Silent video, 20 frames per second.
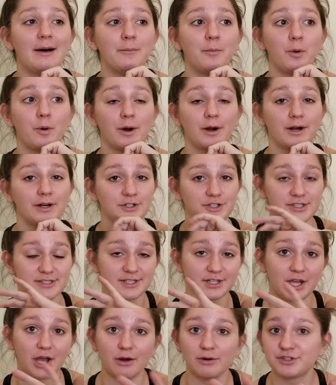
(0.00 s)
or just a
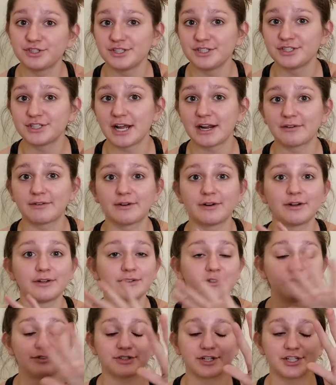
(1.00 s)
coach in general,
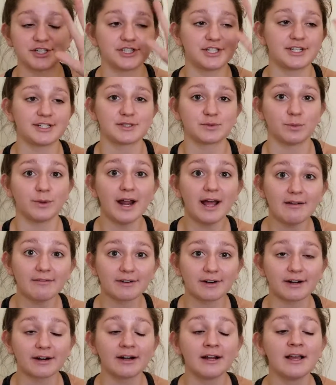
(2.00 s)
nutritionist,
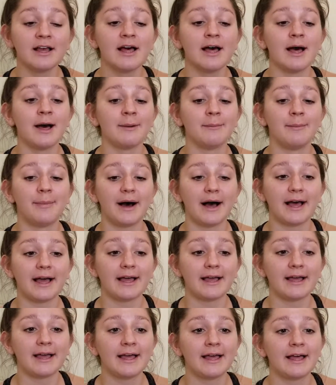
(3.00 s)
whatever, but
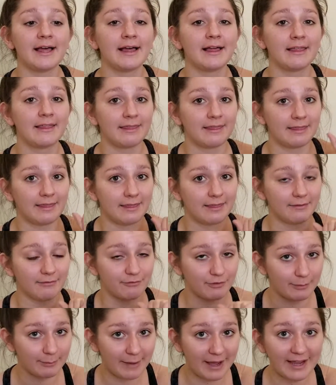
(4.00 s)

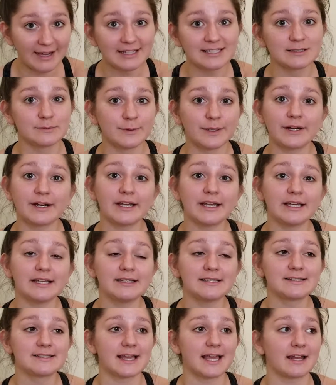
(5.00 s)
from my
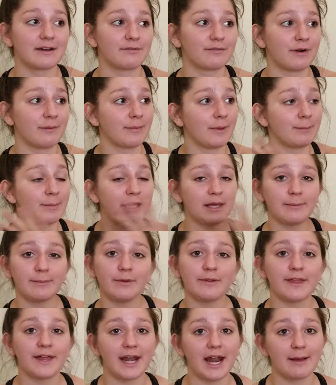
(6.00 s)
experience and from the people
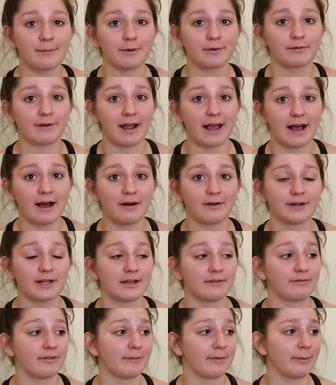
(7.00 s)
that I'm around
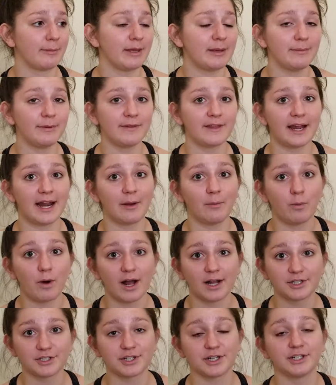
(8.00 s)
and from the people that I
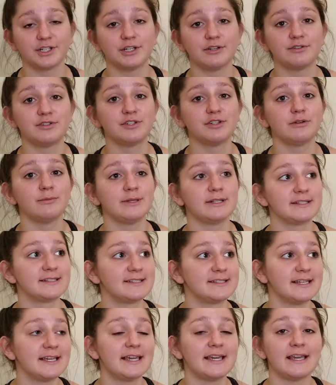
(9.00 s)
watch on YouTube and
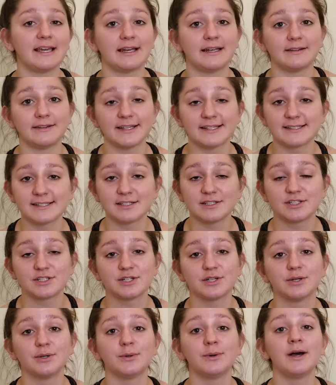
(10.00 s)
see and listen
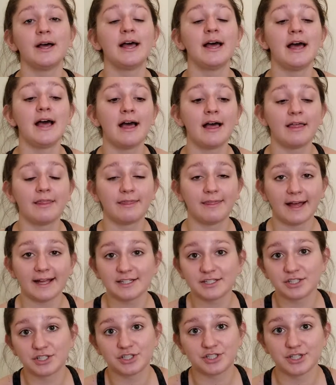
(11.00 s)
to,
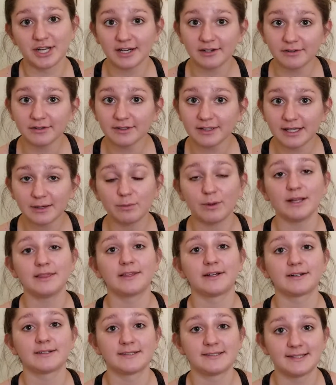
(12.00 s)
that's generally what
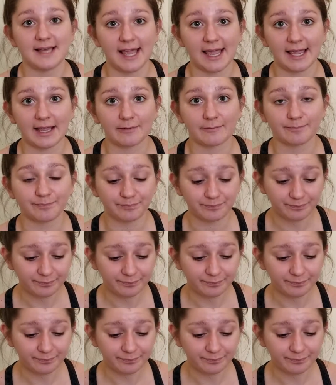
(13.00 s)
they're saying.